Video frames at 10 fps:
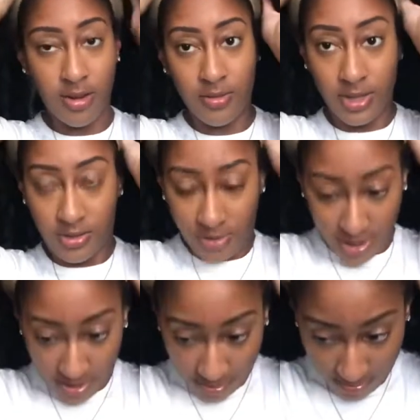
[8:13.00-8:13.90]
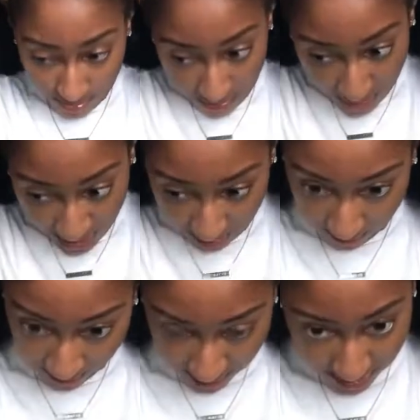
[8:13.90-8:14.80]
I'm gonna try back
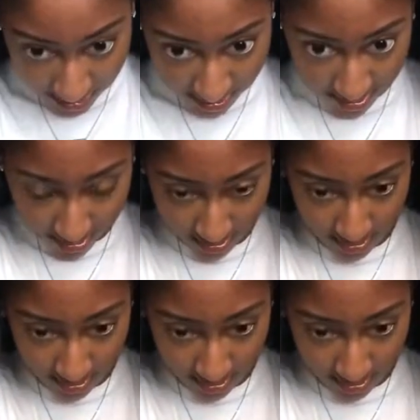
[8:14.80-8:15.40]
first.